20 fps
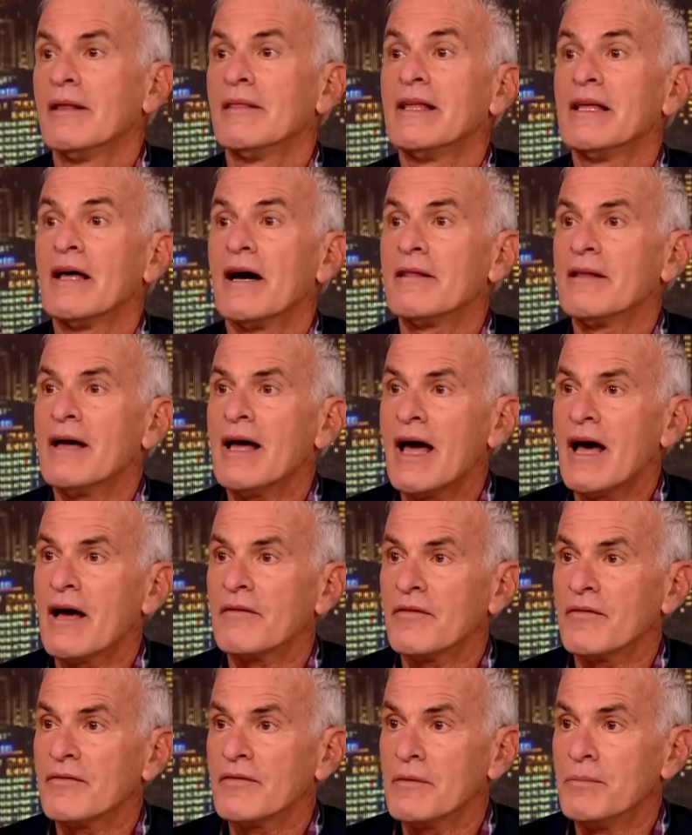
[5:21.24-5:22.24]
The other
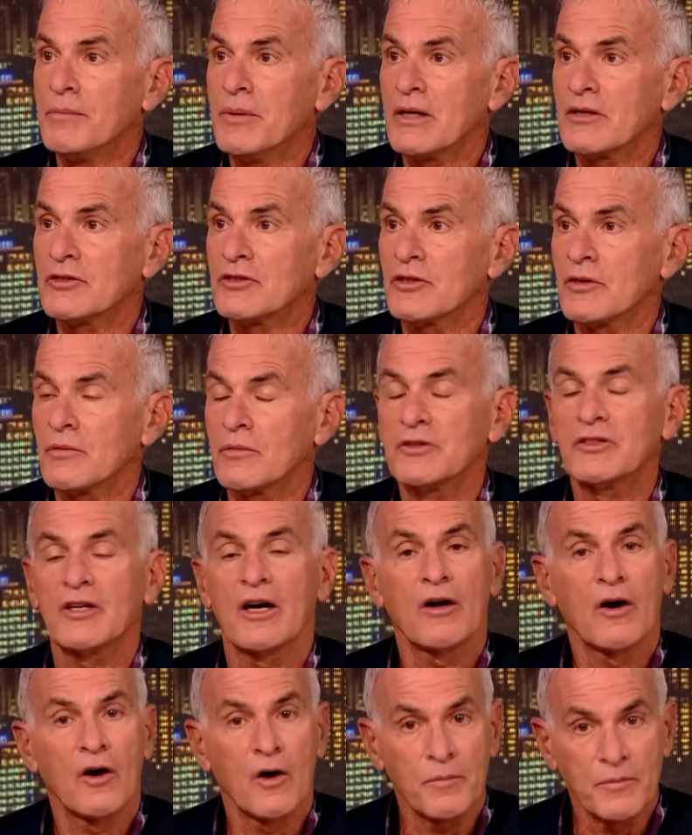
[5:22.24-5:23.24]
half of the picture, which
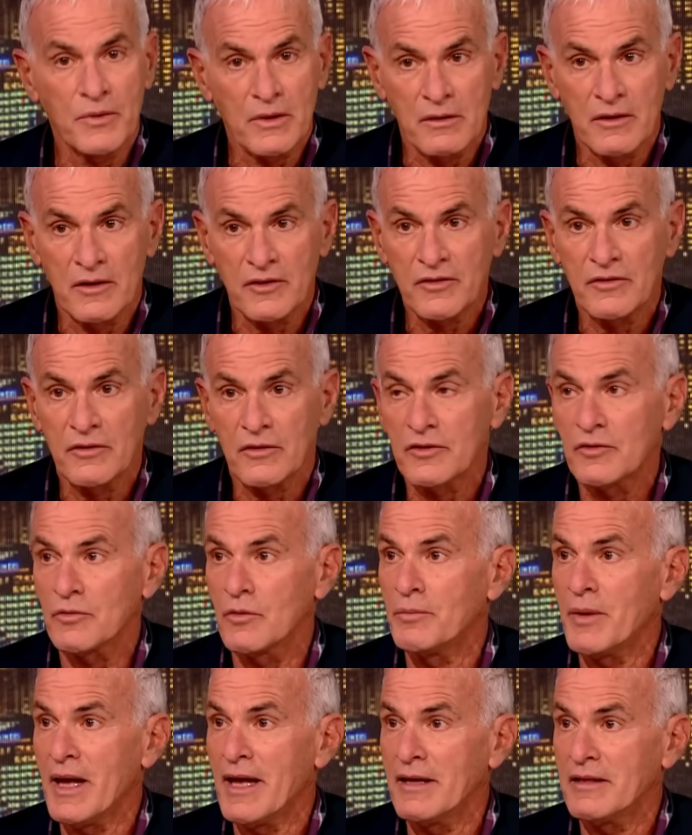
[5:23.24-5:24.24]
I hope your listeners will
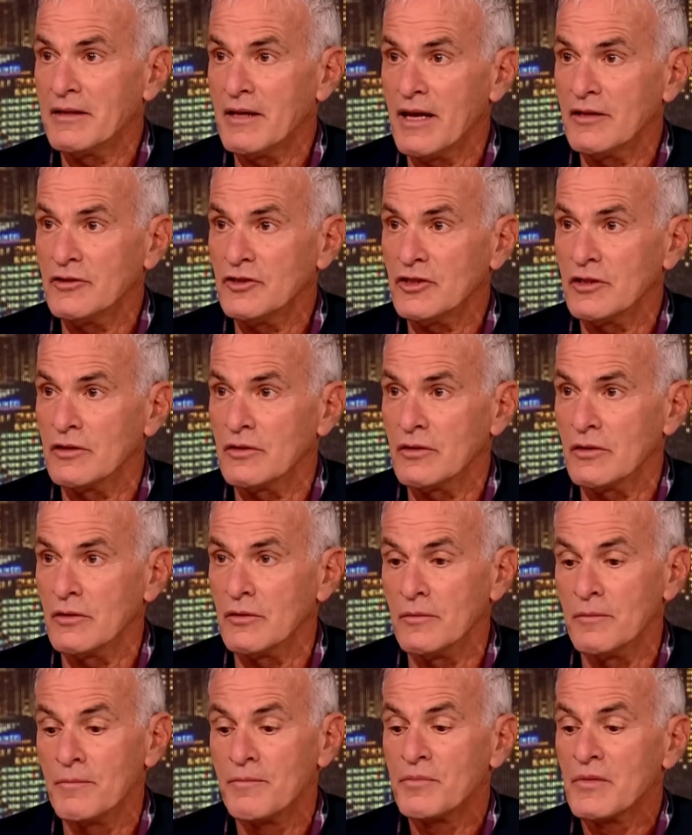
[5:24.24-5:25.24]
pay attention
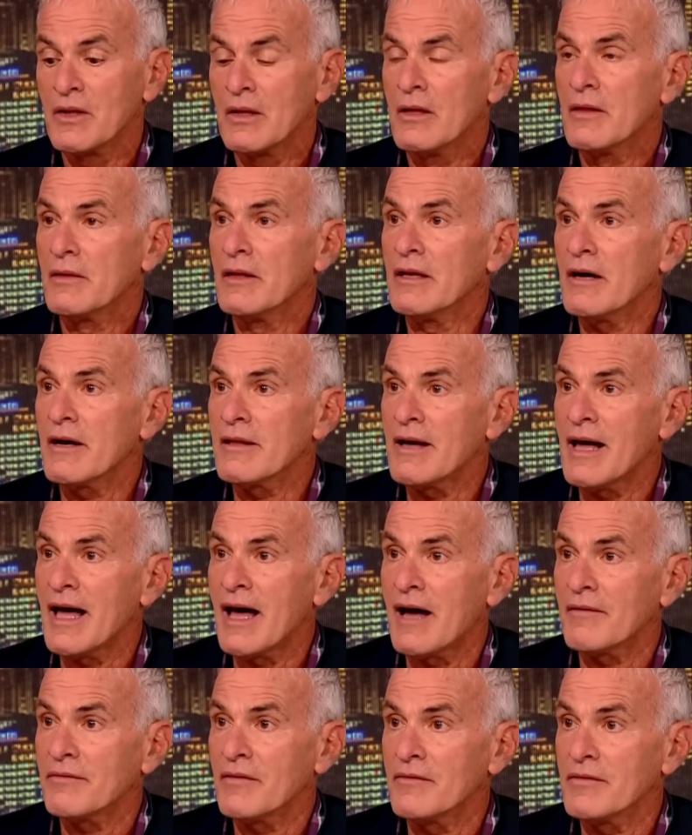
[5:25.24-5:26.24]
to, the other
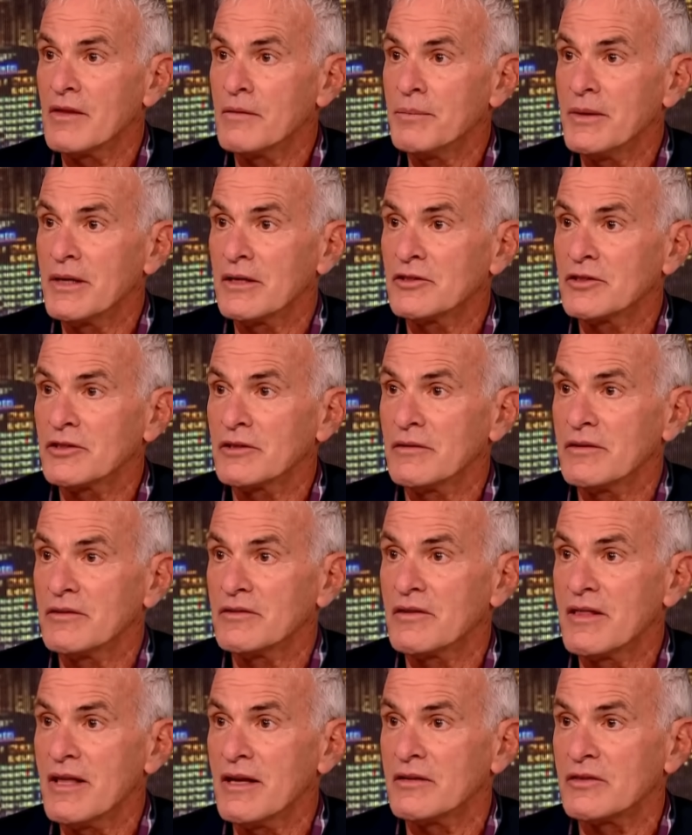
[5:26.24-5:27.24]
half of the picture
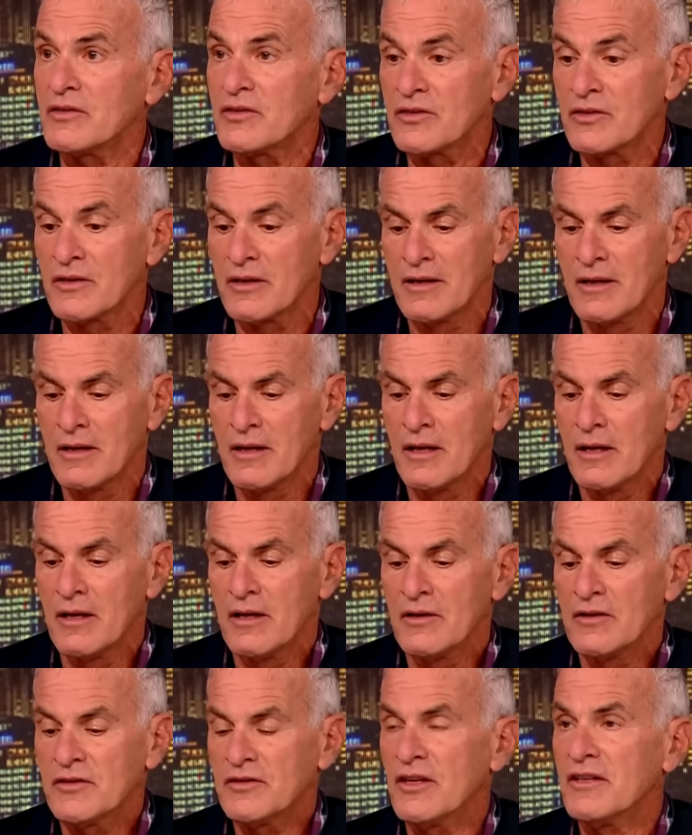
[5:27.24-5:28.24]
is this.
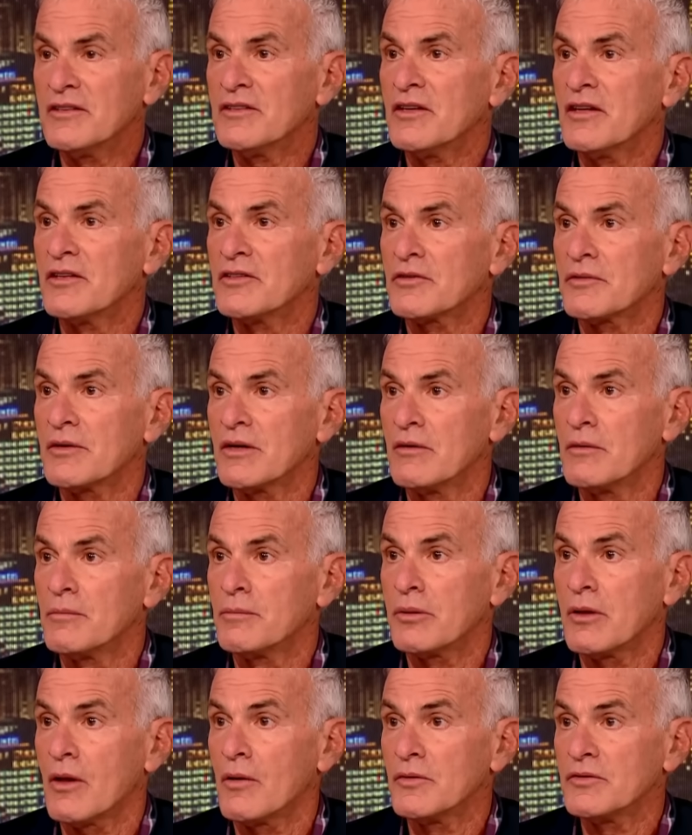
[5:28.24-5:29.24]
Since Israel
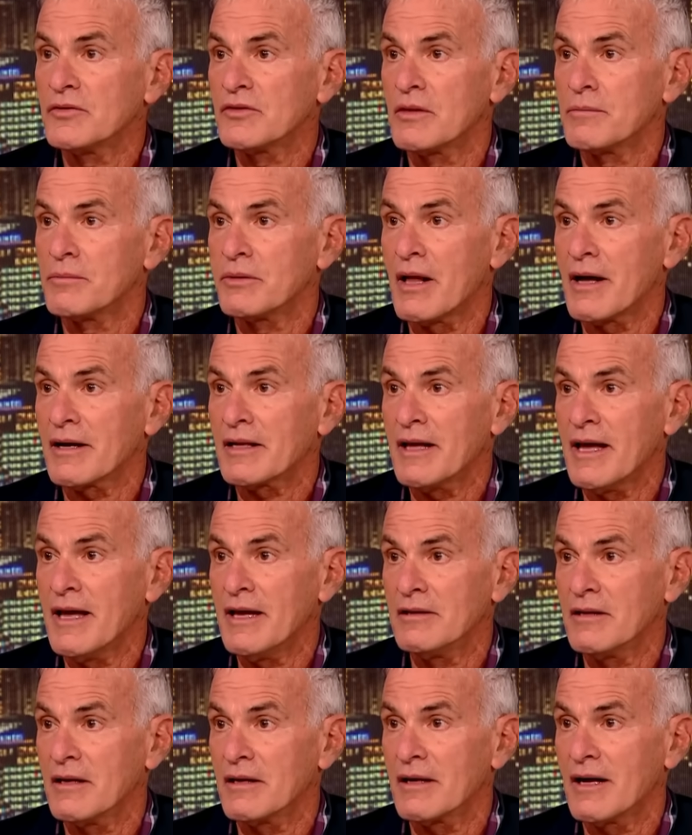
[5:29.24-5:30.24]
imposed the
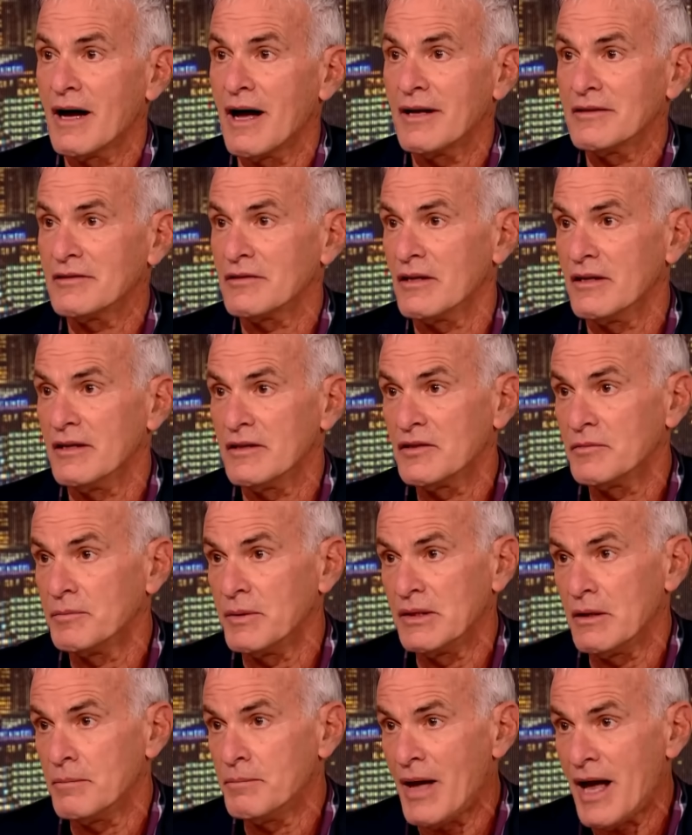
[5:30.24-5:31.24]
blockade on Gaza, it's
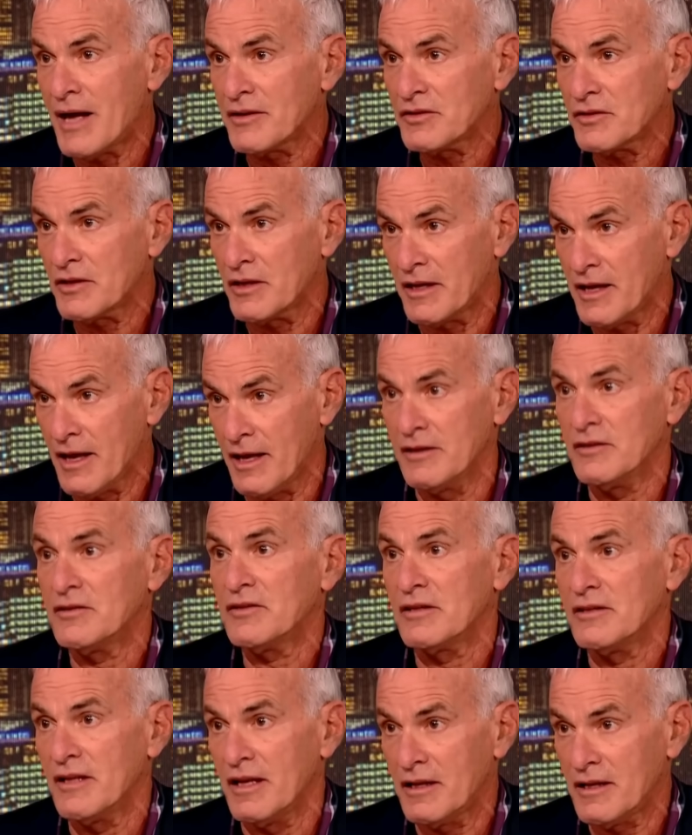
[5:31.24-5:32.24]
been a basket case, an